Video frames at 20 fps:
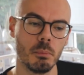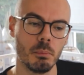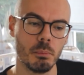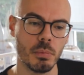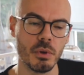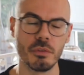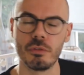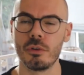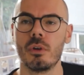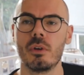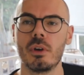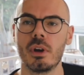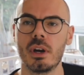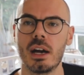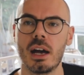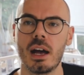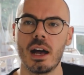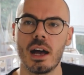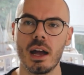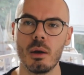before
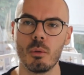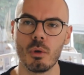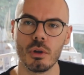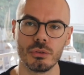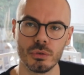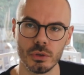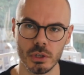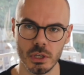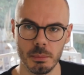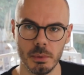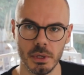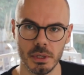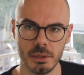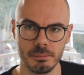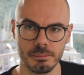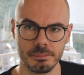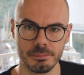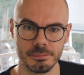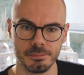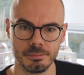I want to keep it.
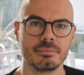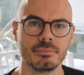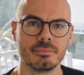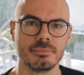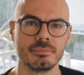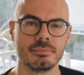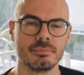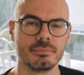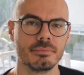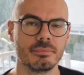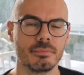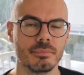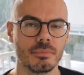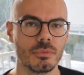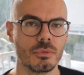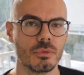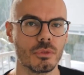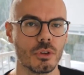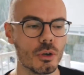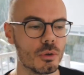
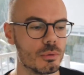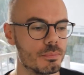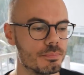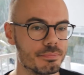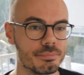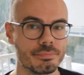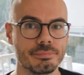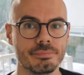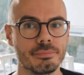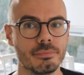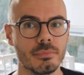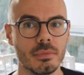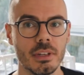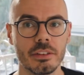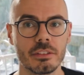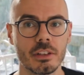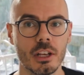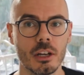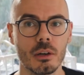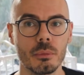So
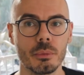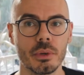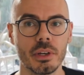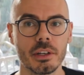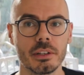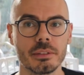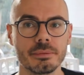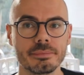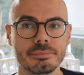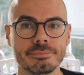let's get on with it.